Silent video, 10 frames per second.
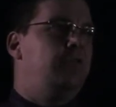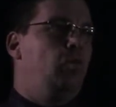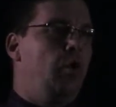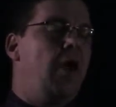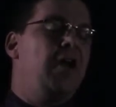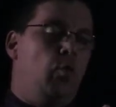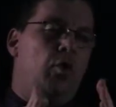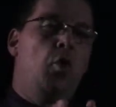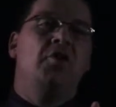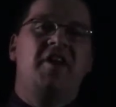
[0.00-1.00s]
we're
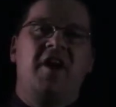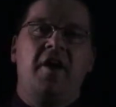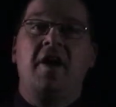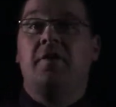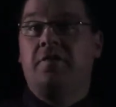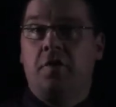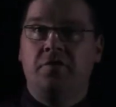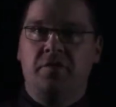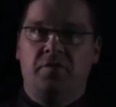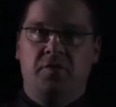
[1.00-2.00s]
going to carry out a
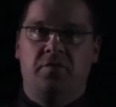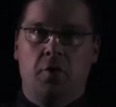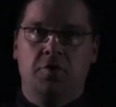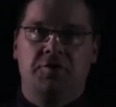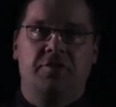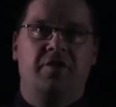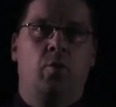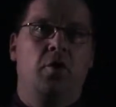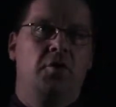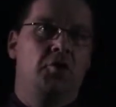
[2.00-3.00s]
series of conversions,
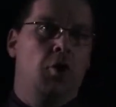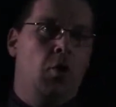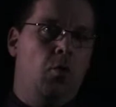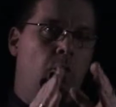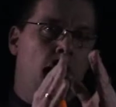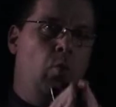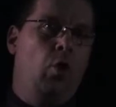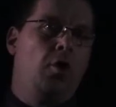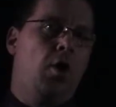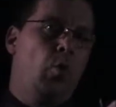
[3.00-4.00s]
and we're going to go
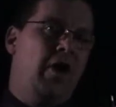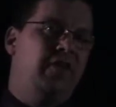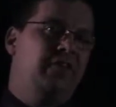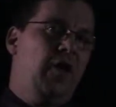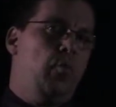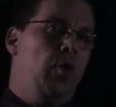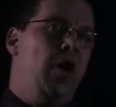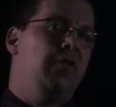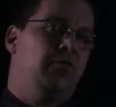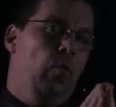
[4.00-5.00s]
work our way
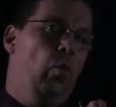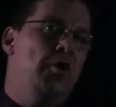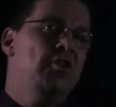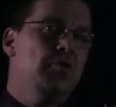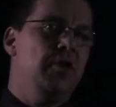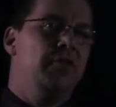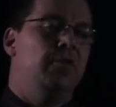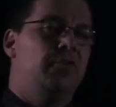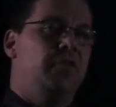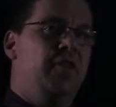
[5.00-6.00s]
stepwise from one
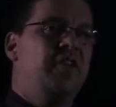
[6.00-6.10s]
unit to the